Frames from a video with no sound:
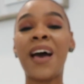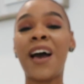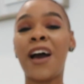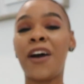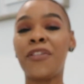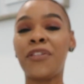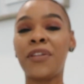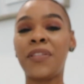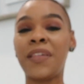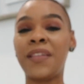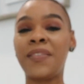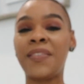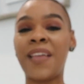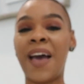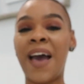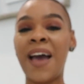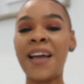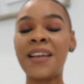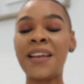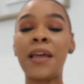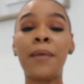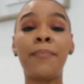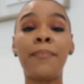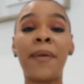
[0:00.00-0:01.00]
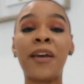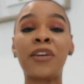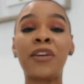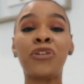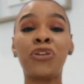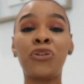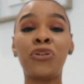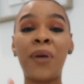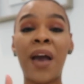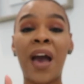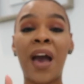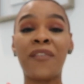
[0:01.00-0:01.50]
Other than that, make
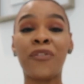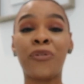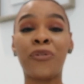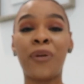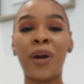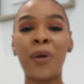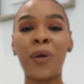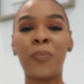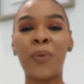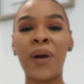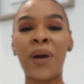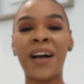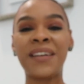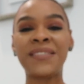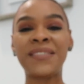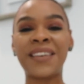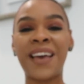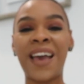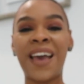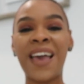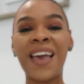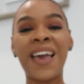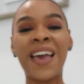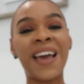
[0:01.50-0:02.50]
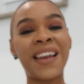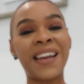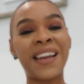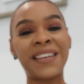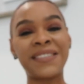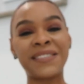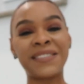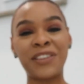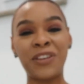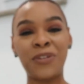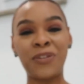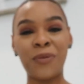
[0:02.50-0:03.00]
sure you have a great brow day, and
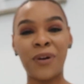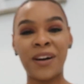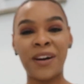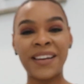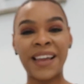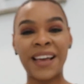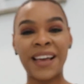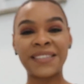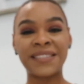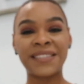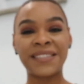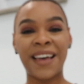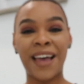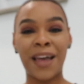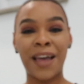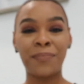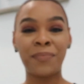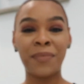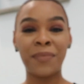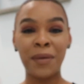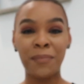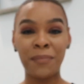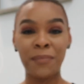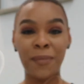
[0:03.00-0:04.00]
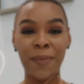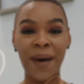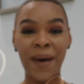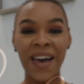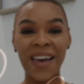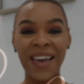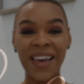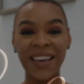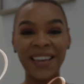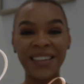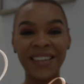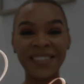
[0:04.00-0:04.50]
I'll see you all next time.
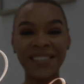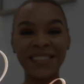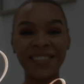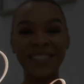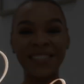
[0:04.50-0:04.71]
Bye-bye.